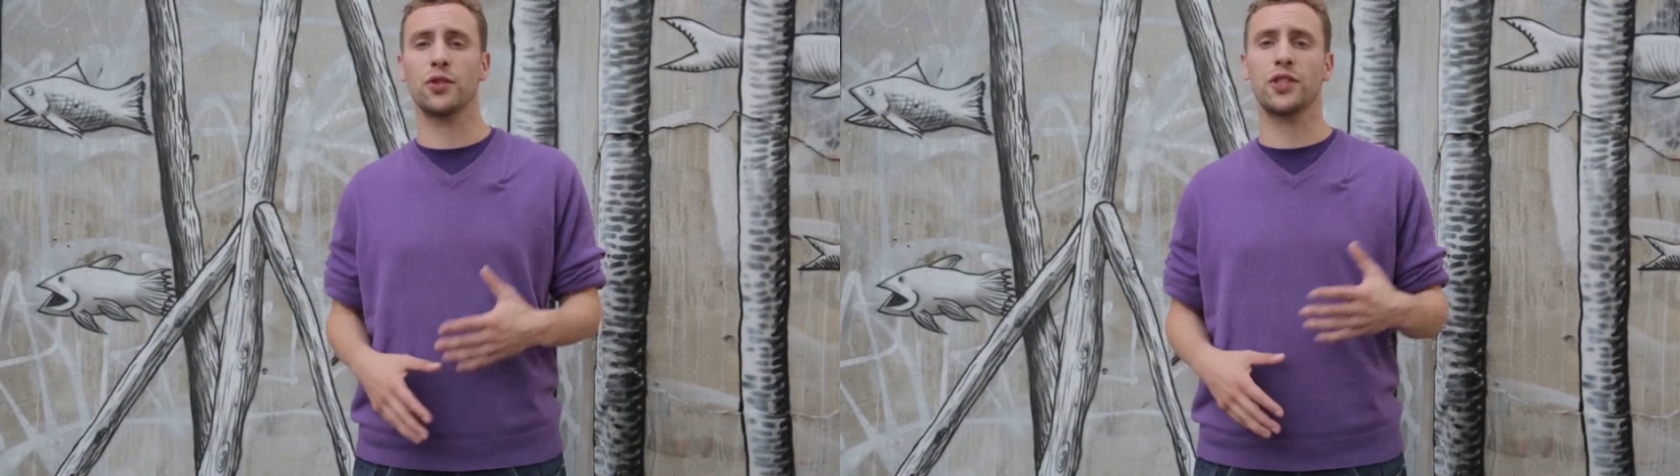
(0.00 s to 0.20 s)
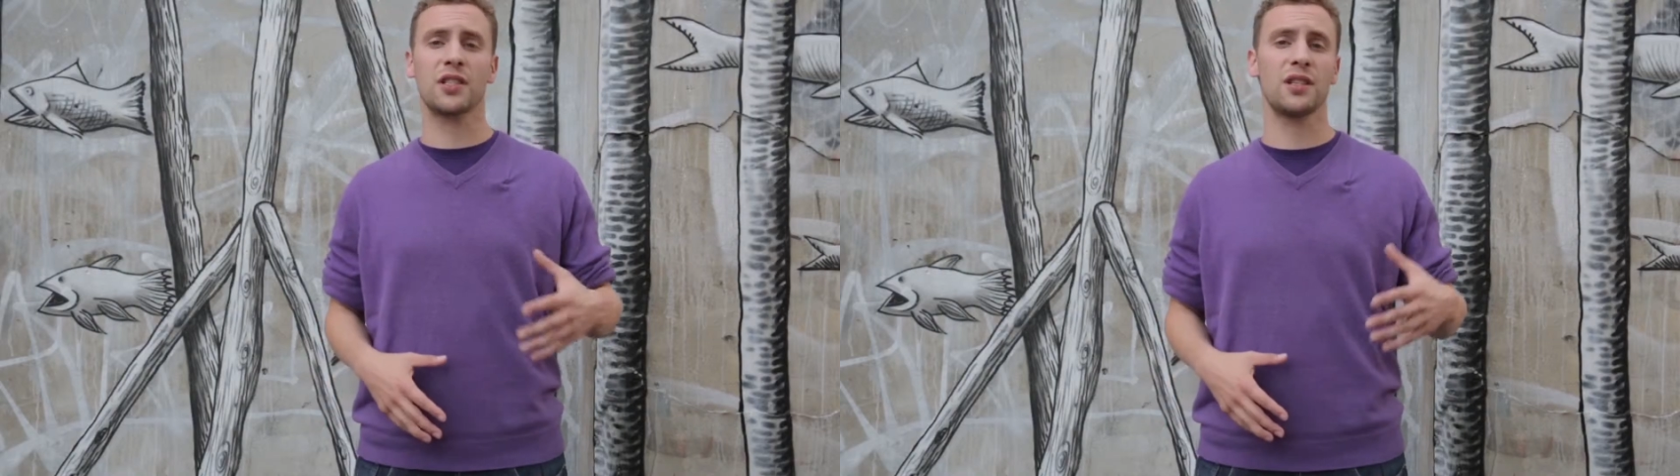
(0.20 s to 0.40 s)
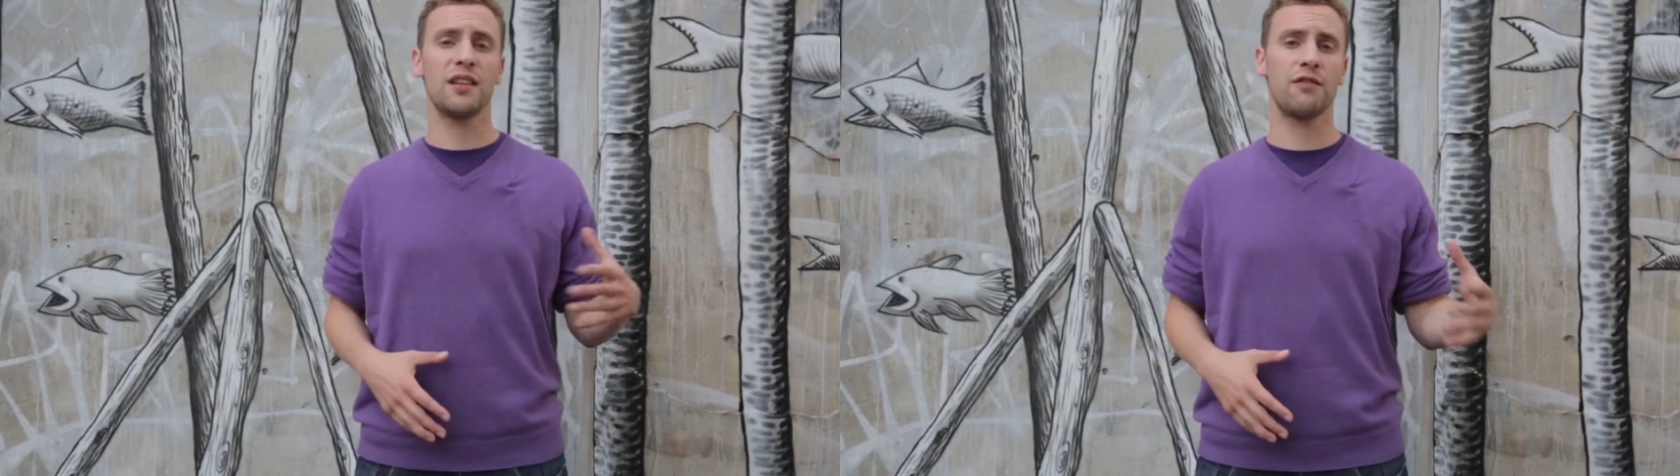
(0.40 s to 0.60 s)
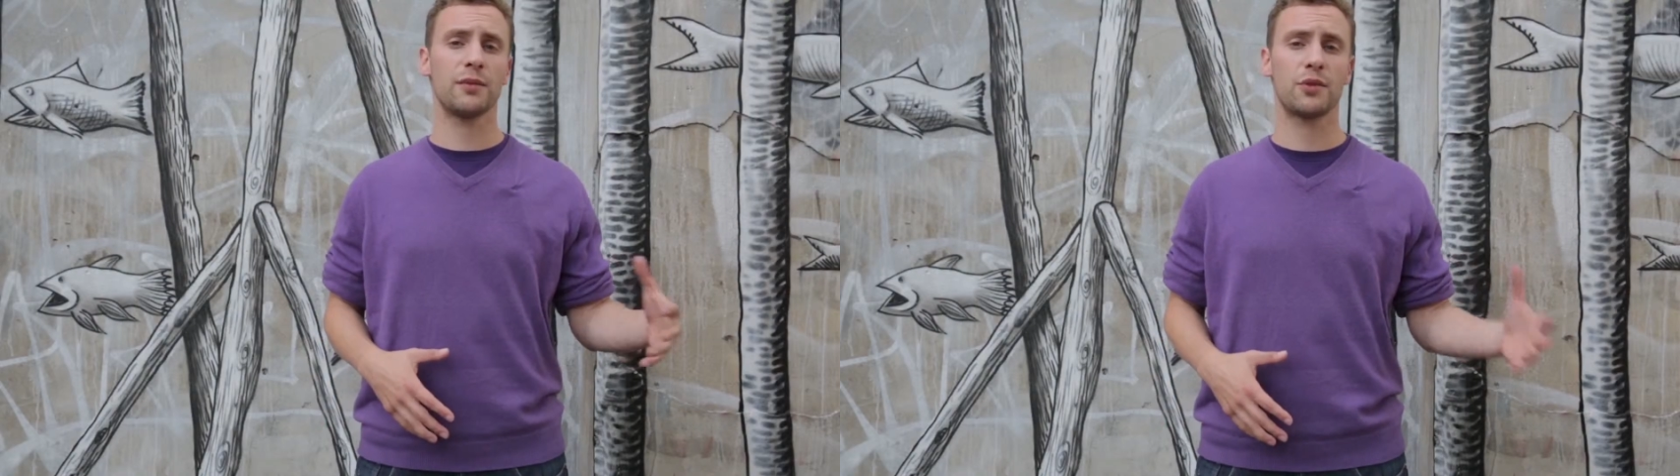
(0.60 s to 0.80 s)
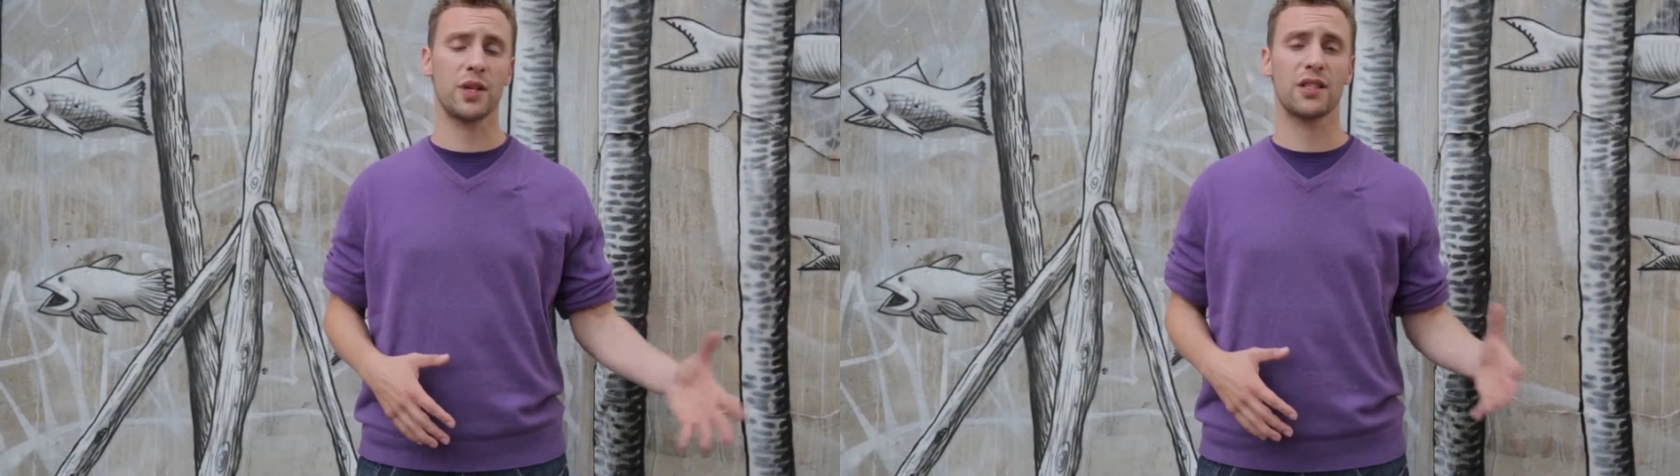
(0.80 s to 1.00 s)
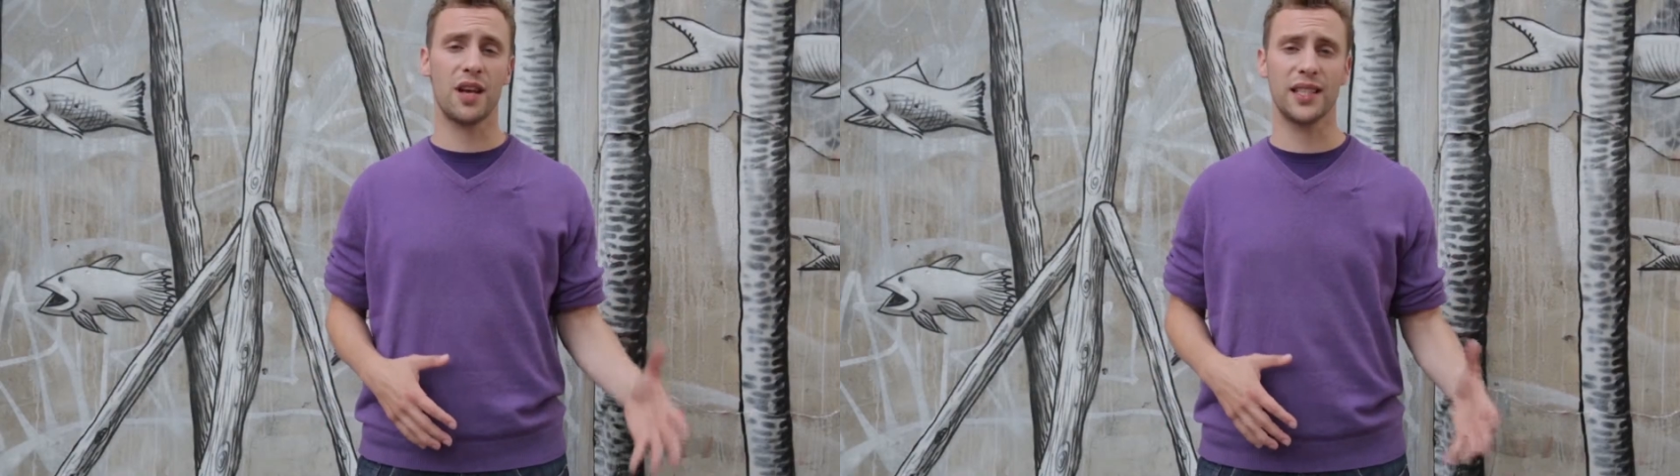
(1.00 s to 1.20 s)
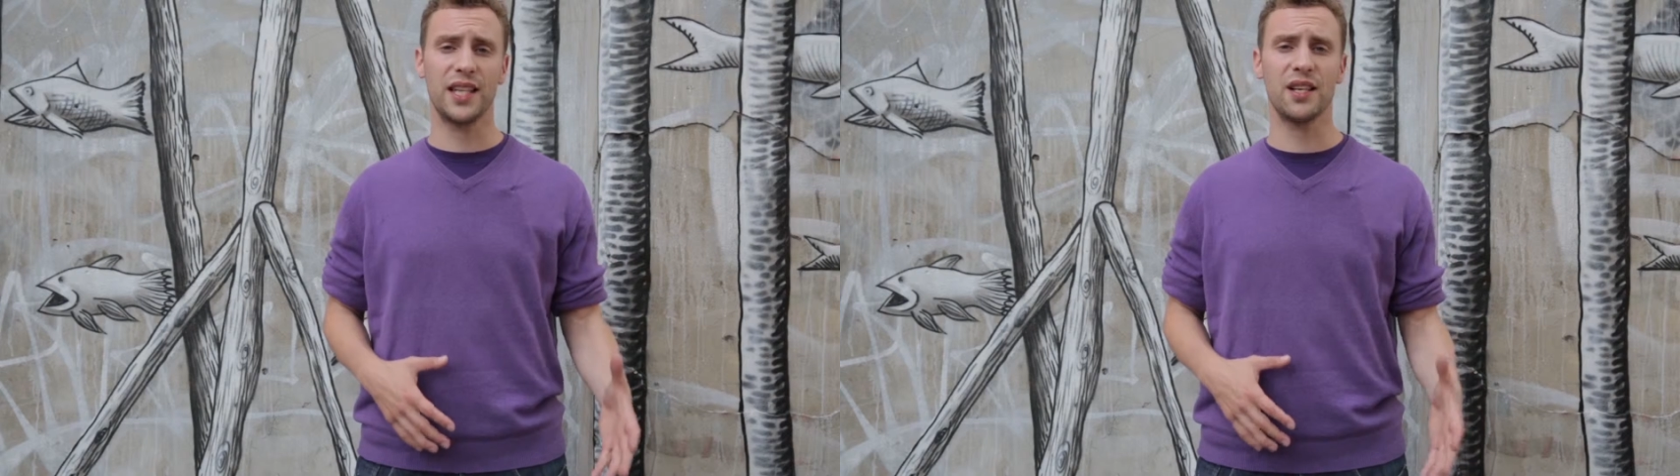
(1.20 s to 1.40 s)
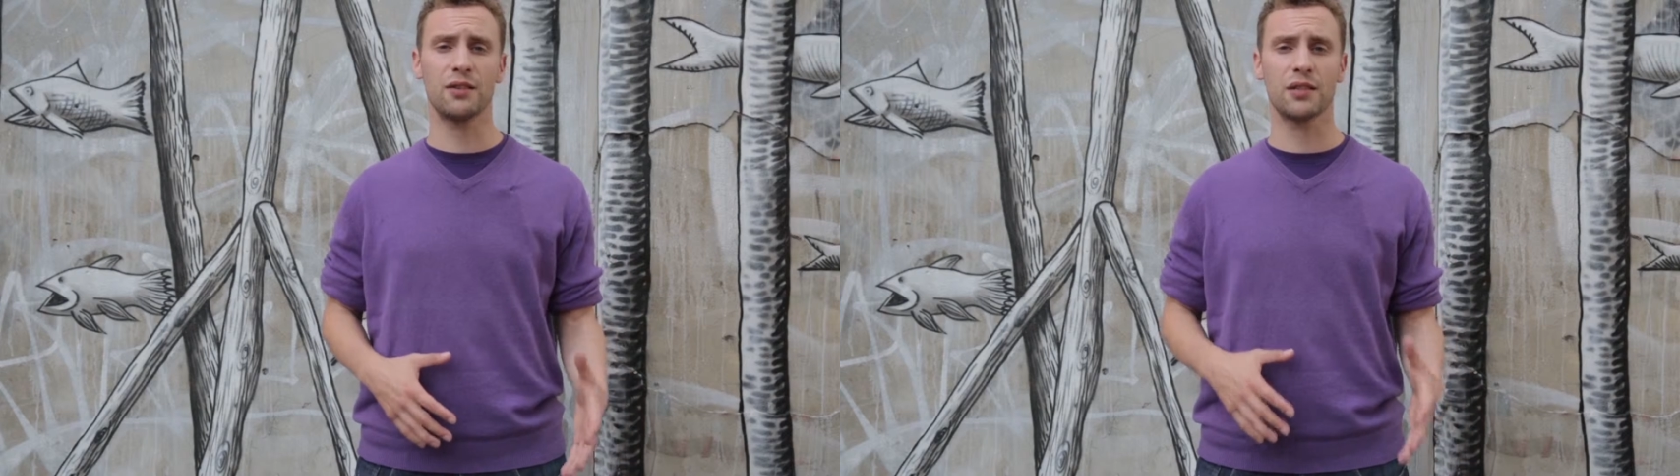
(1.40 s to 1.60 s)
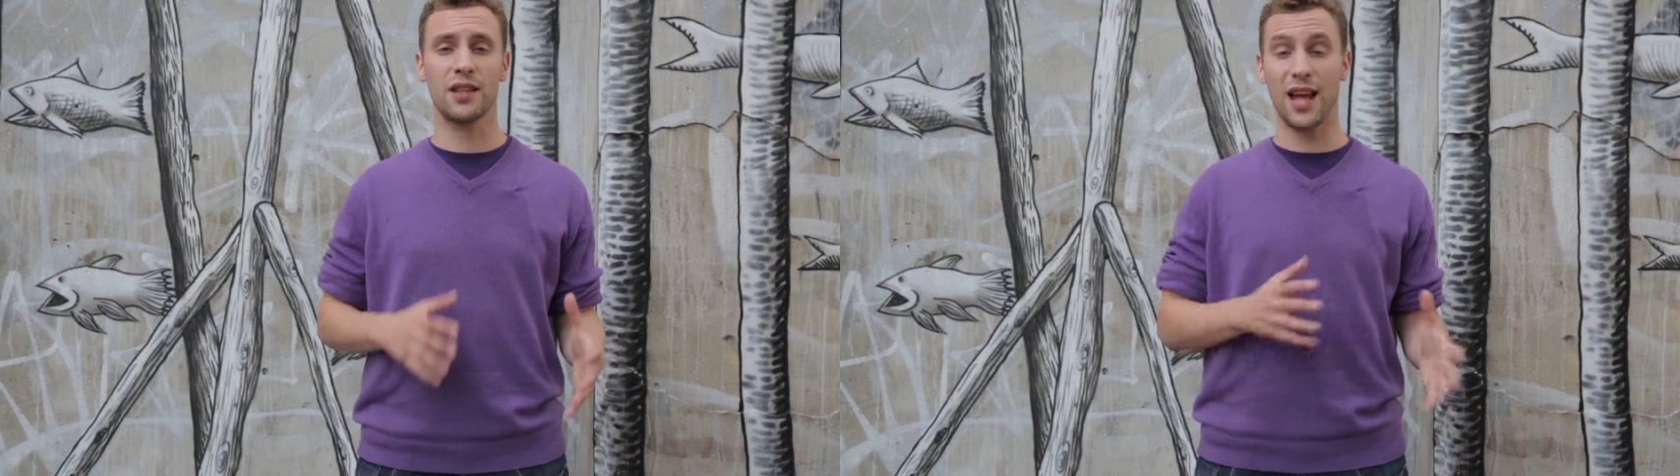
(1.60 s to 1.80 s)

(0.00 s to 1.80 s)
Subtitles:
or doesn't live up to its ideals,